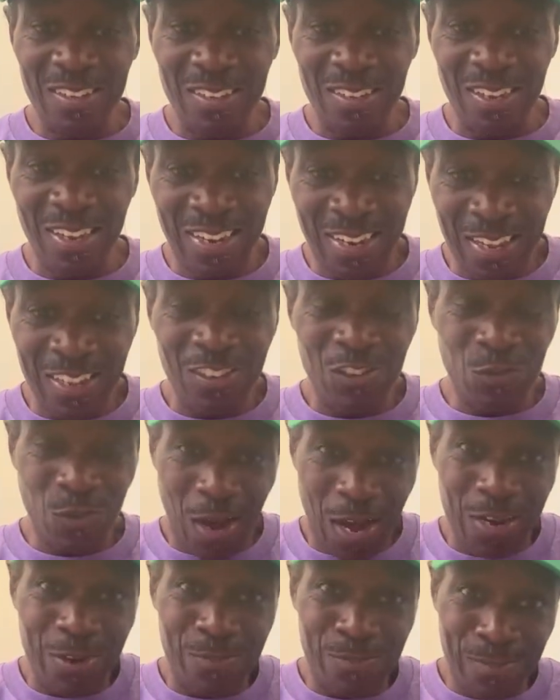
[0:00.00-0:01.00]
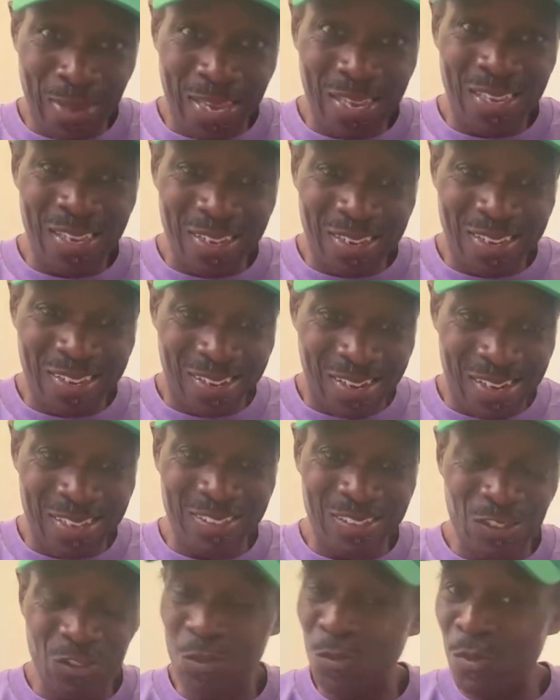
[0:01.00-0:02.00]
and then try to make it
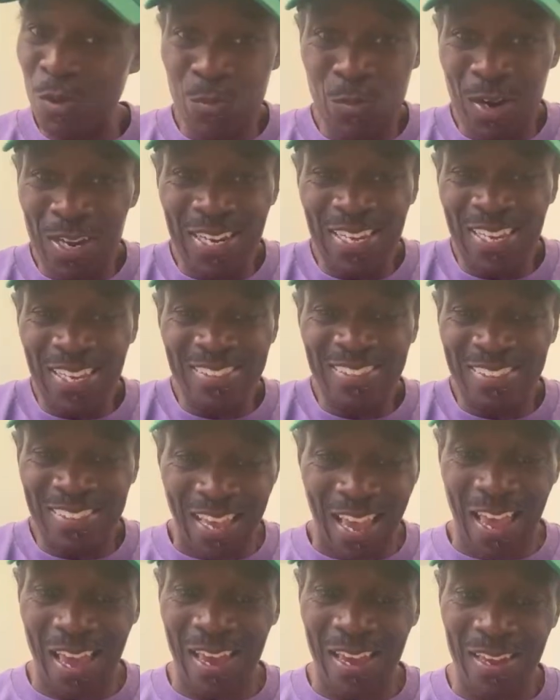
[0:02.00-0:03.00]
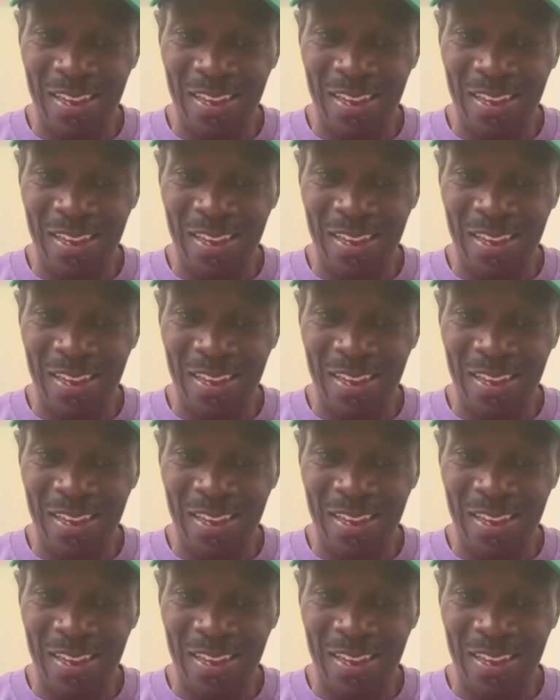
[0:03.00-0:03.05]
conscious? Or what is that?